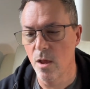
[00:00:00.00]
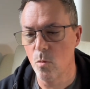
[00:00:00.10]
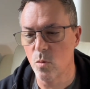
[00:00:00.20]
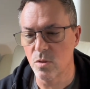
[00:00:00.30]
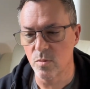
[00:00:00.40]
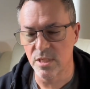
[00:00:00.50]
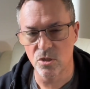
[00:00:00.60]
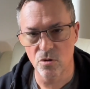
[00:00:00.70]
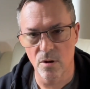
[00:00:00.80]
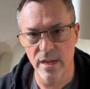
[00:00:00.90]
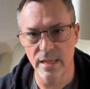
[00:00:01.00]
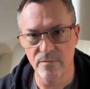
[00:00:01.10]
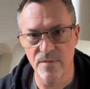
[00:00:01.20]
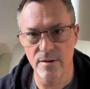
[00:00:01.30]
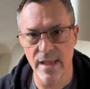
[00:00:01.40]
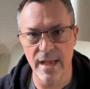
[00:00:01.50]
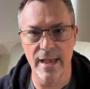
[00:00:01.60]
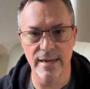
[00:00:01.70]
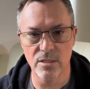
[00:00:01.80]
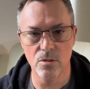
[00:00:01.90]
was trying very
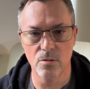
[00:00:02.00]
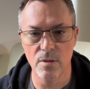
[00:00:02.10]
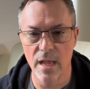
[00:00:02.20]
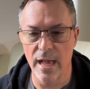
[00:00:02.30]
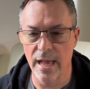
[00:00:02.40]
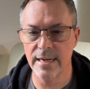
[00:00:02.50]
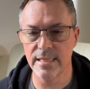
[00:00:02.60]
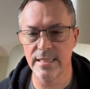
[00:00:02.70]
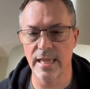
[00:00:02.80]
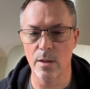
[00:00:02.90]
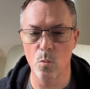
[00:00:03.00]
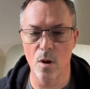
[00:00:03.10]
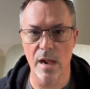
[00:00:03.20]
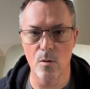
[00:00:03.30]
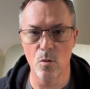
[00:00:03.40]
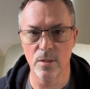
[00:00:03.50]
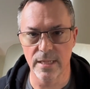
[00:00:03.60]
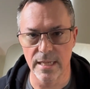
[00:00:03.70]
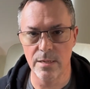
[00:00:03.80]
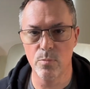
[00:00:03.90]
hard to understand what are all
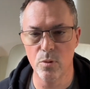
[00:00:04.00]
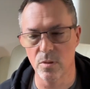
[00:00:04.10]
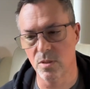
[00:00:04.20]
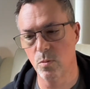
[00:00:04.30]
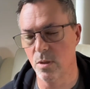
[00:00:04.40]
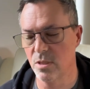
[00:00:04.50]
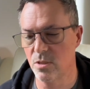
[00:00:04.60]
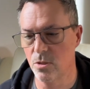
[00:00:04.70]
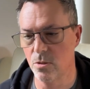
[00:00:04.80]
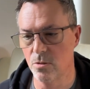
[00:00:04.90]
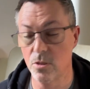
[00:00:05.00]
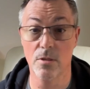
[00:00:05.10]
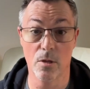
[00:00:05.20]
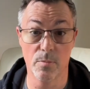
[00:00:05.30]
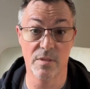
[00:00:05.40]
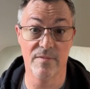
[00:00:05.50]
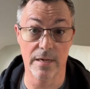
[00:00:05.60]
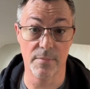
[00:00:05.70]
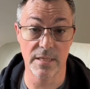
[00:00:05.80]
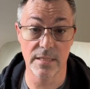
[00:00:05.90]
the inputs, what to help
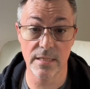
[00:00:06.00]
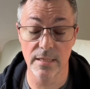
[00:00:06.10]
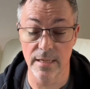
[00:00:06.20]
develop this